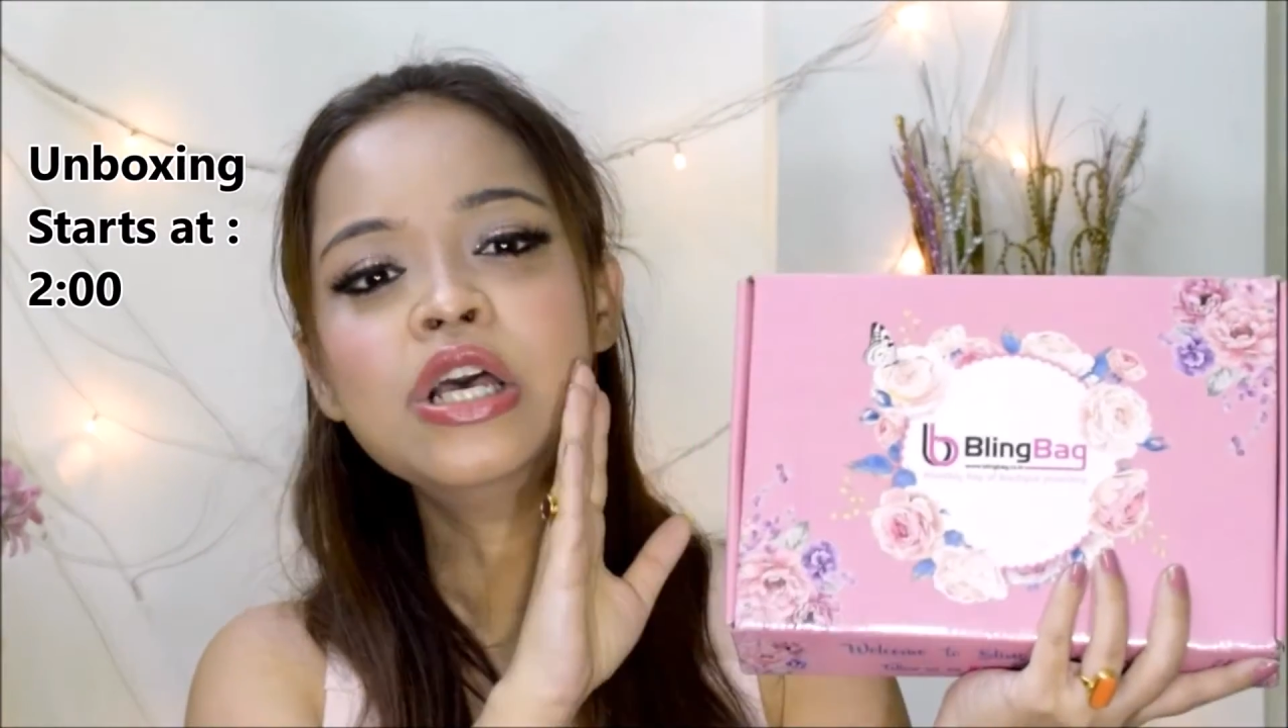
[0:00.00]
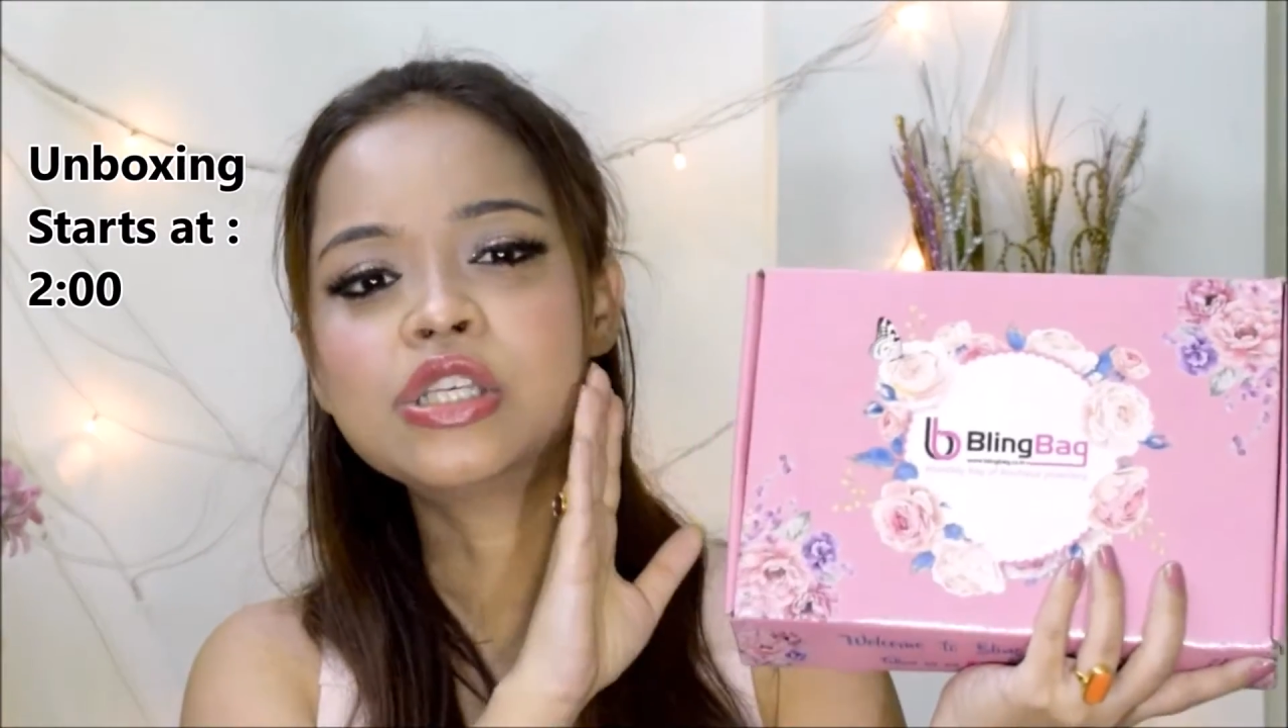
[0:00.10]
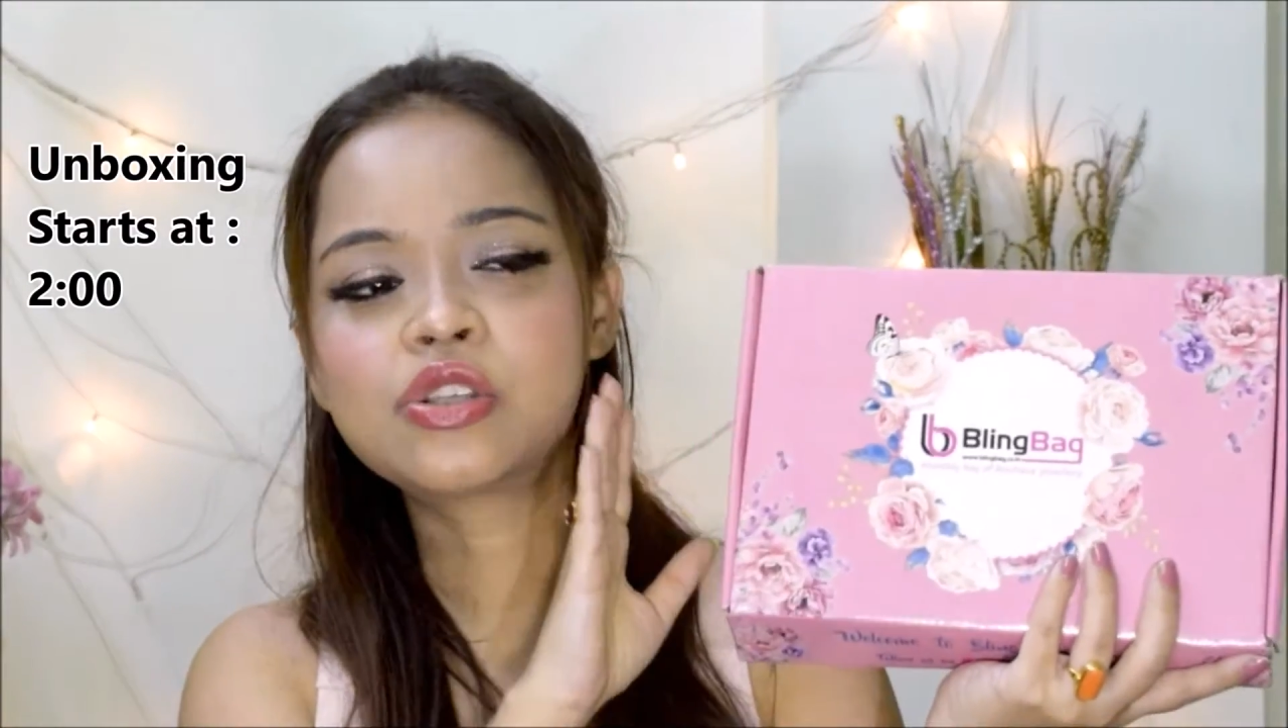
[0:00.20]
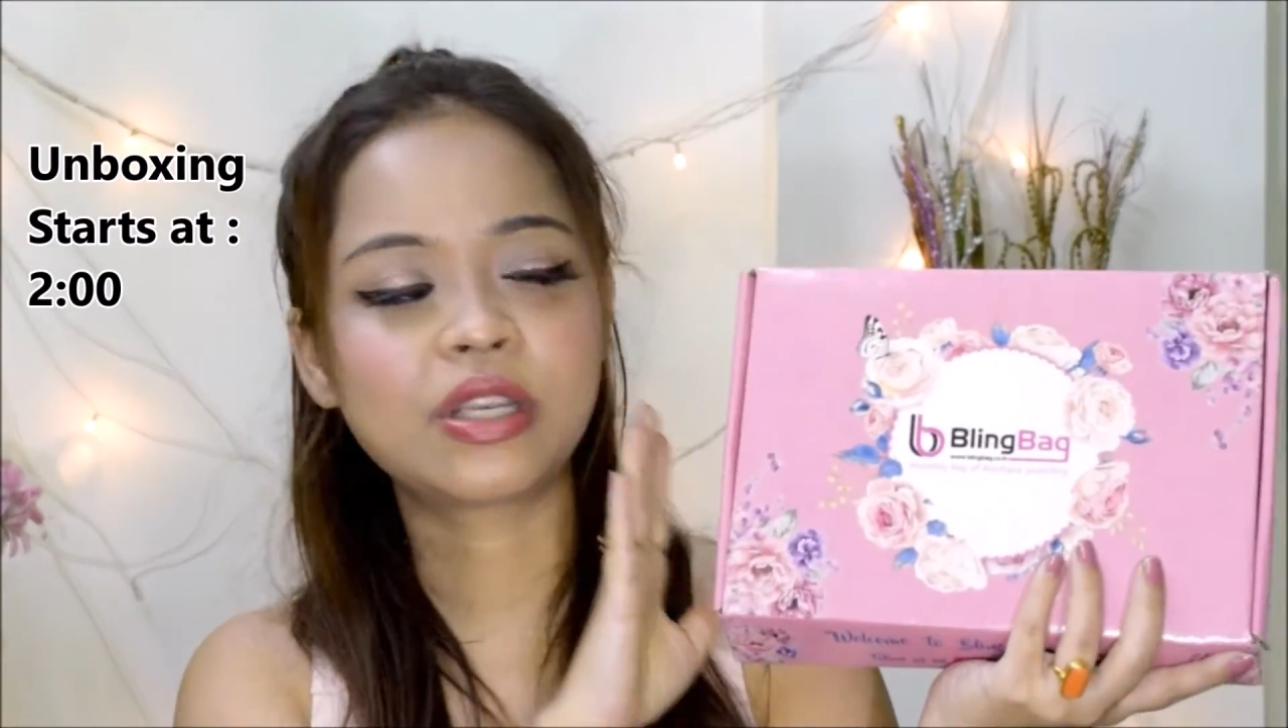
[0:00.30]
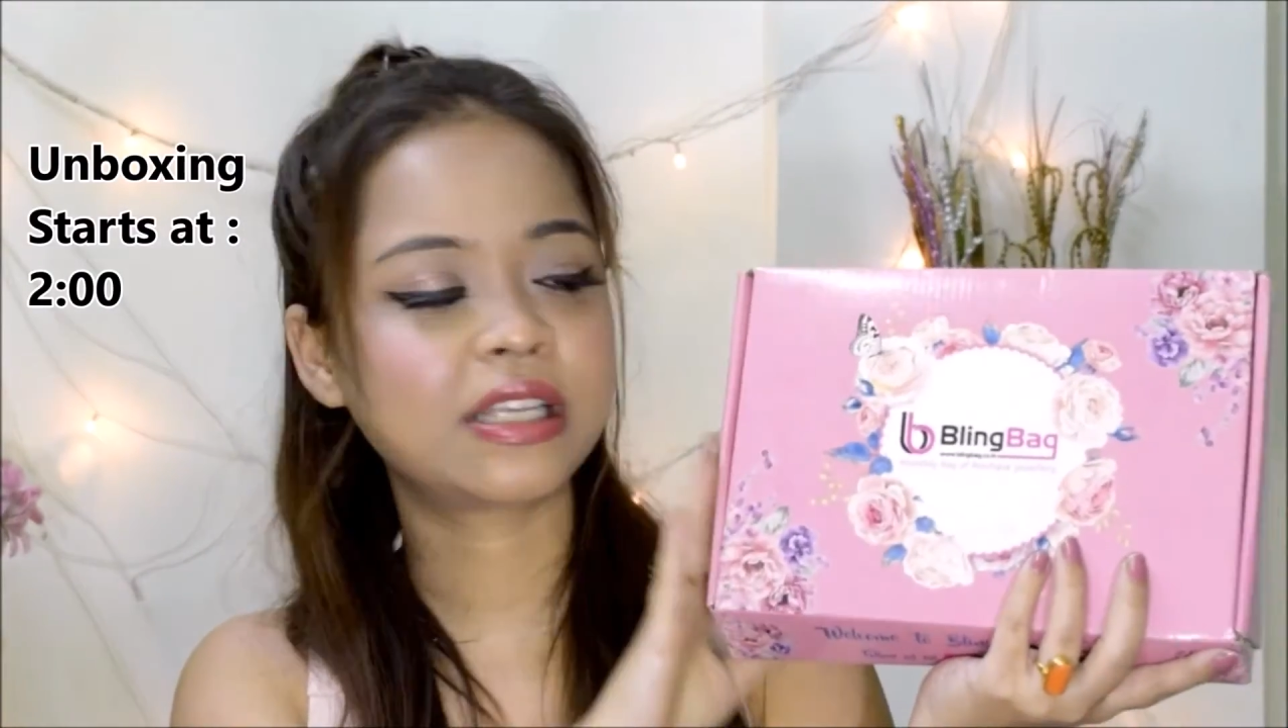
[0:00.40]

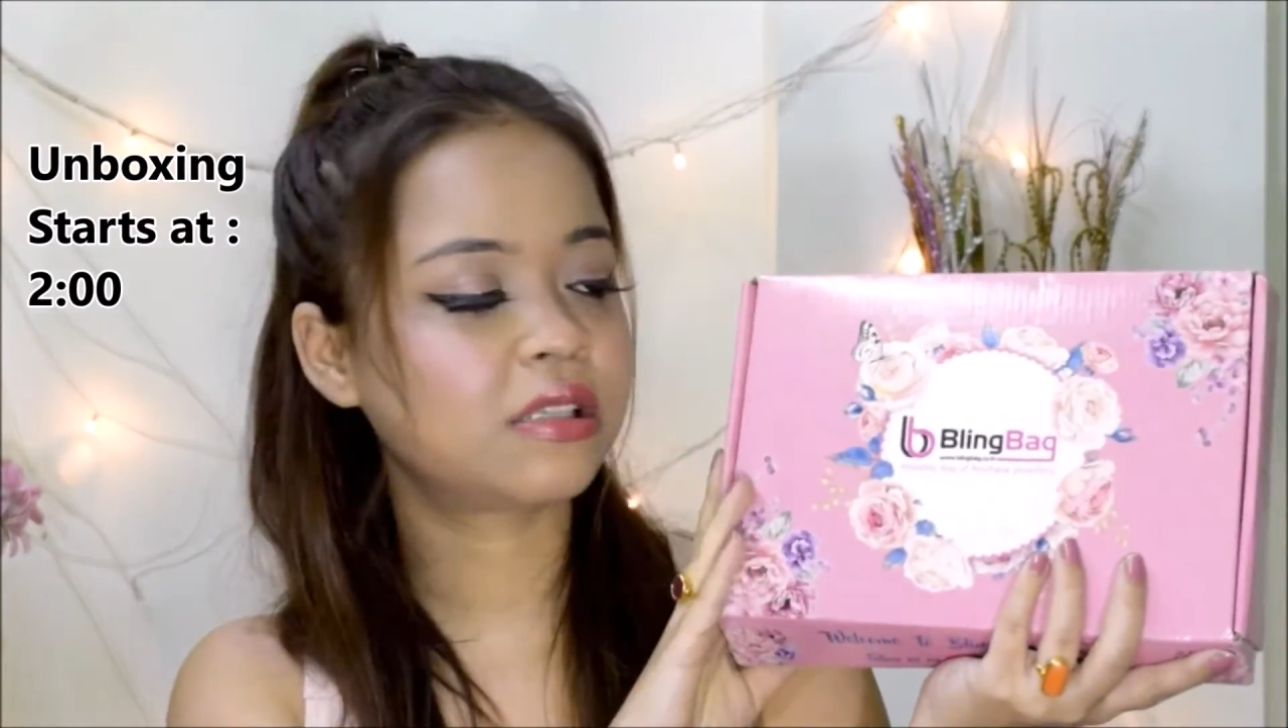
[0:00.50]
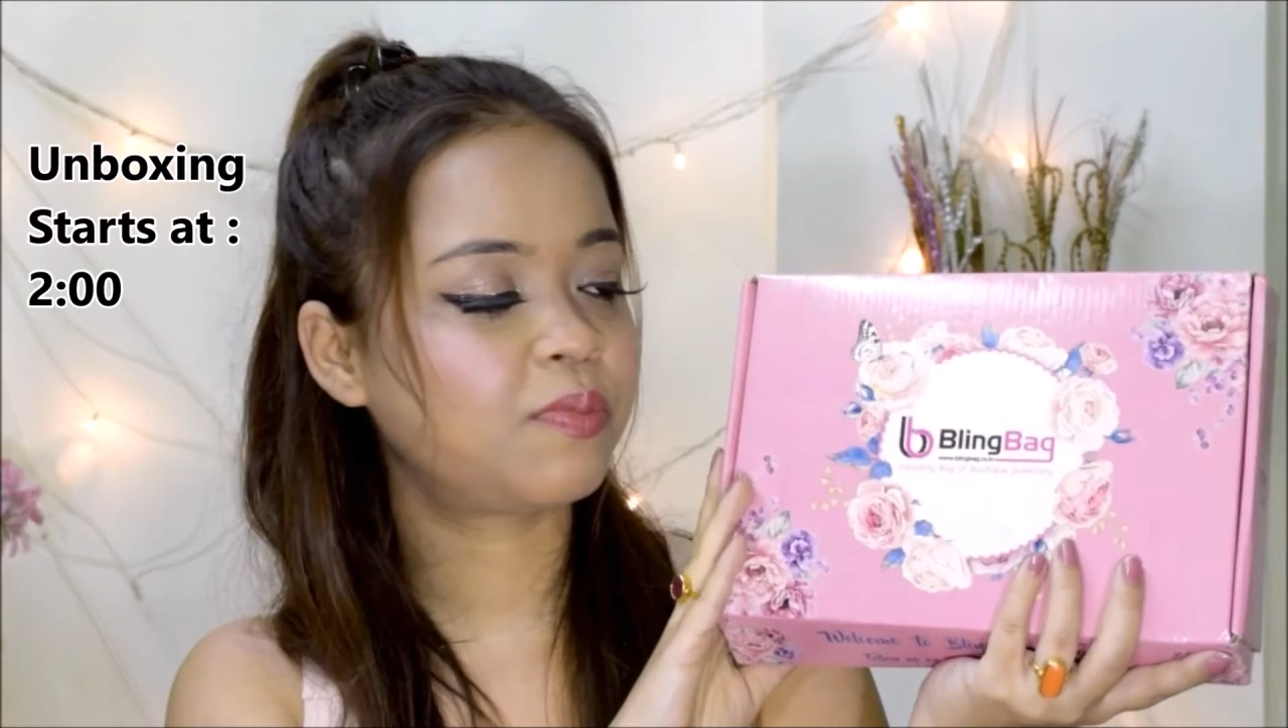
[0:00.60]
so it is